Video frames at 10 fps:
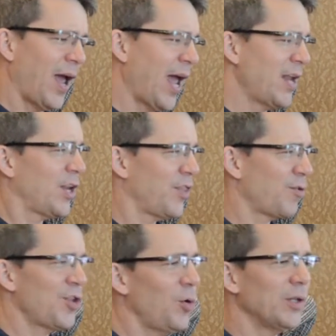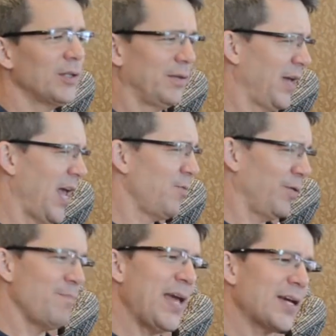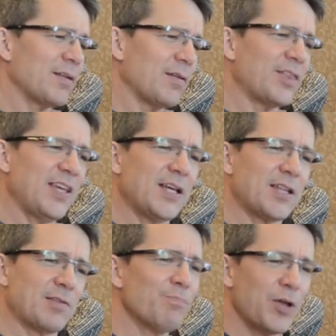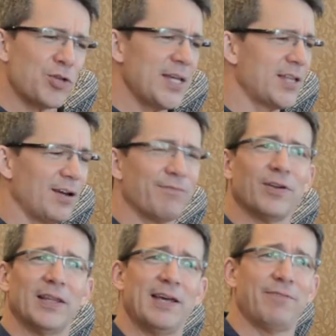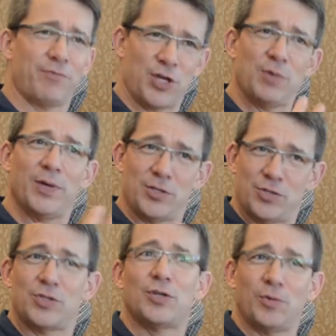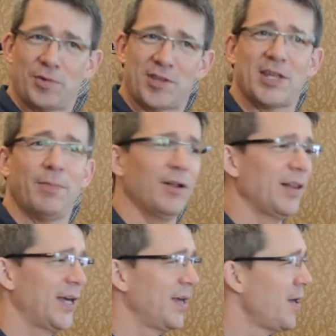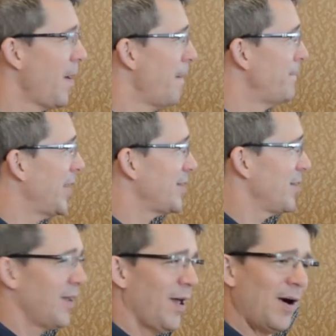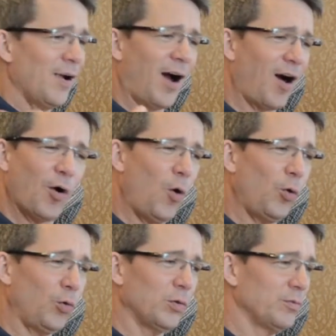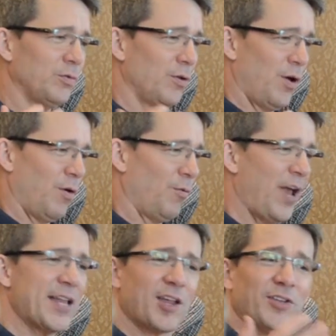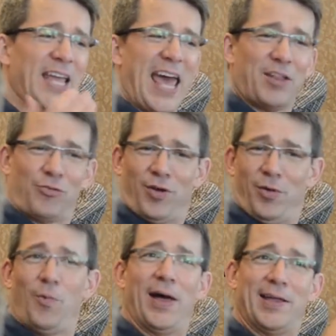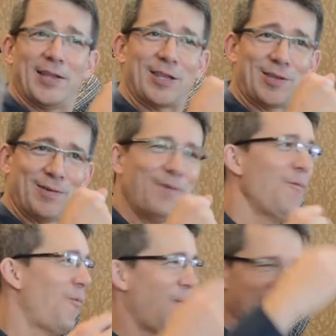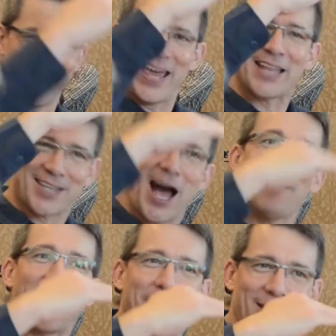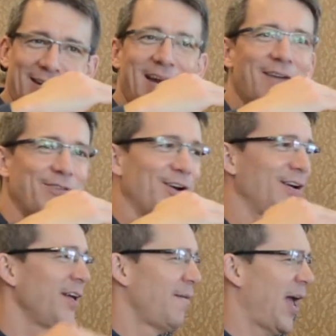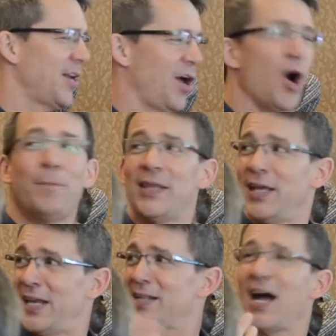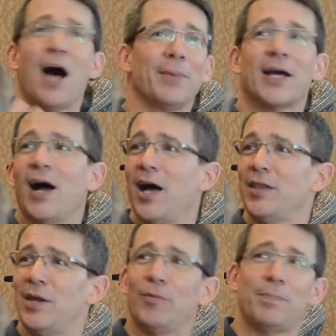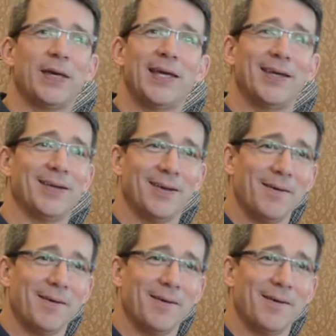and it would make things much easier for Liv if she would do similarly. But our whole raison d'etre was that comic book cover, and hoping that at Comic-Con there would be